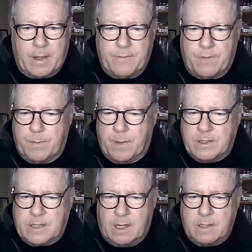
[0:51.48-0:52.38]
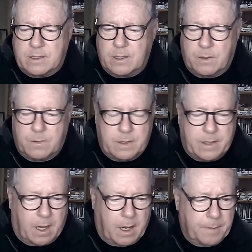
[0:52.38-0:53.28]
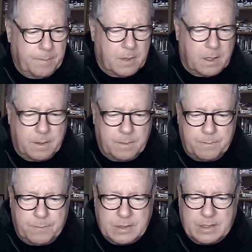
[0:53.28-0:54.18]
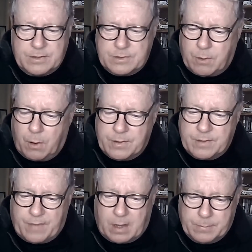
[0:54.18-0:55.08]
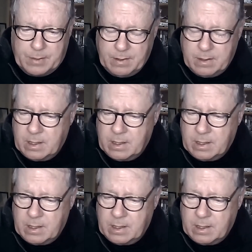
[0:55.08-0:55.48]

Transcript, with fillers: thank you very much, Alan. So, yeah, I'm uh, business growth and development